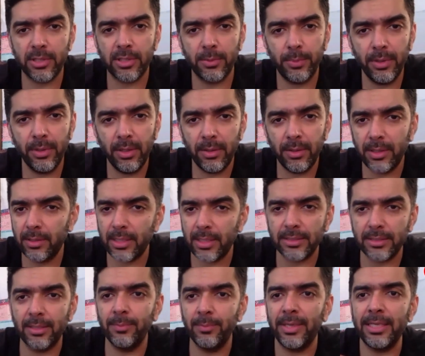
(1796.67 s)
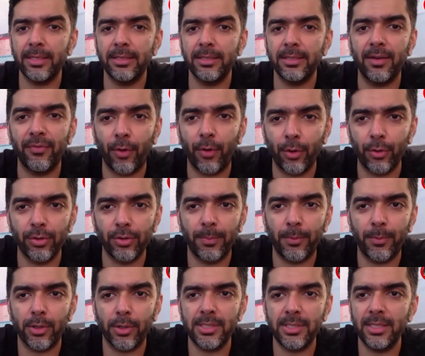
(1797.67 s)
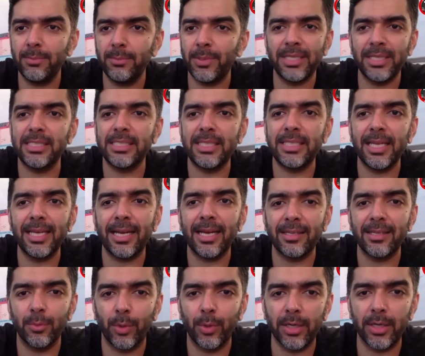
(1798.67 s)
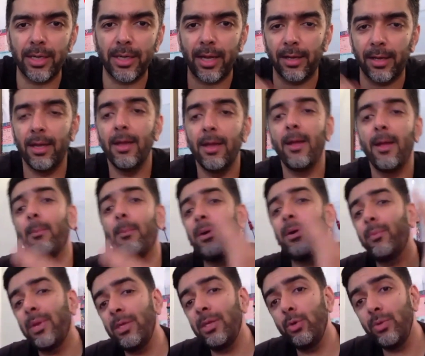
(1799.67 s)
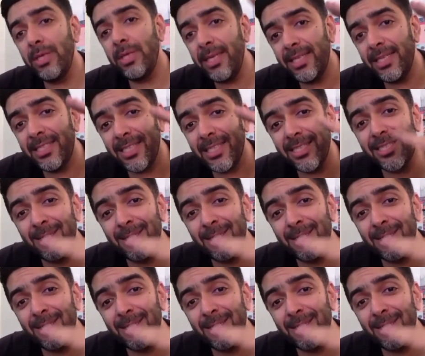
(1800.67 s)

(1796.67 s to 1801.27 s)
as possible. It doesn't mean that they follow the process, but they still get the work done. But when you need